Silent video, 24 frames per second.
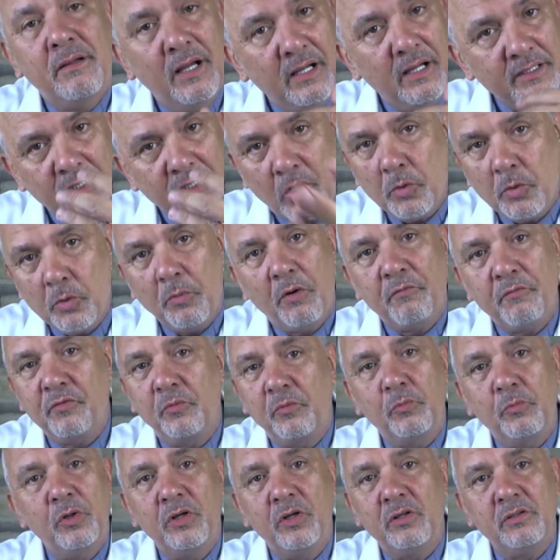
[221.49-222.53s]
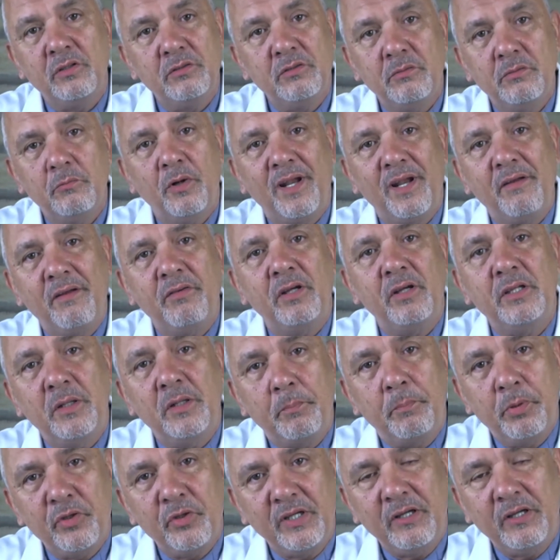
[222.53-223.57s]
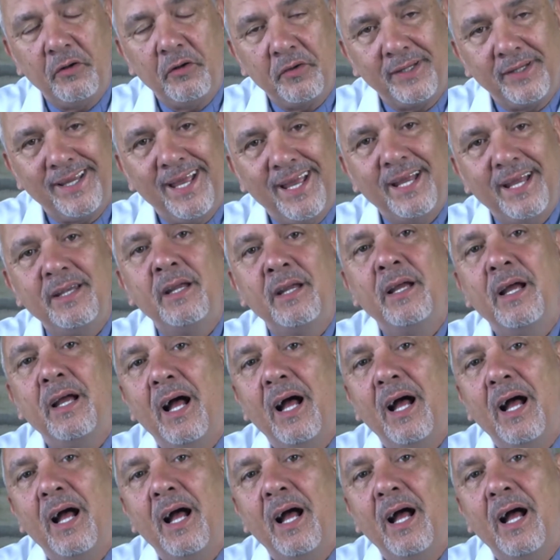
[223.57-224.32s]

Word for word: You come home from work, whatever, you put it on again,